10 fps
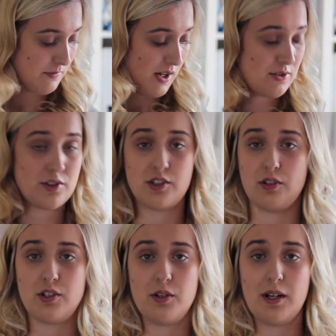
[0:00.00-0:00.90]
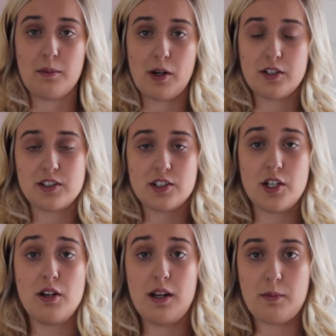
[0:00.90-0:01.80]
I'll just do two lip products, there's
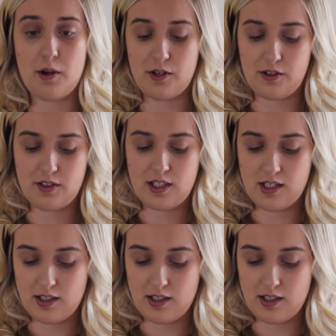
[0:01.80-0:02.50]
two lip products.